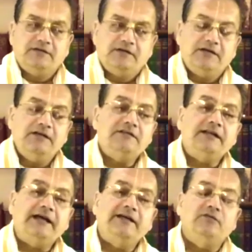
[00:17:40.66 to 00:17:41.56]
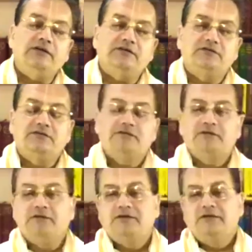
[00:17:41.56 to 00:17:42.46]
His language
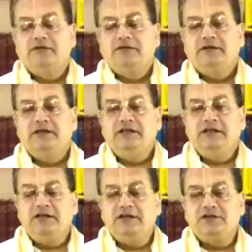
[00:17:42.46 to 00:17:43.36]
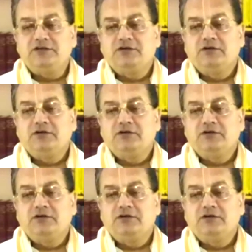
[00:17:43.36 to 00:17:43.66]
in English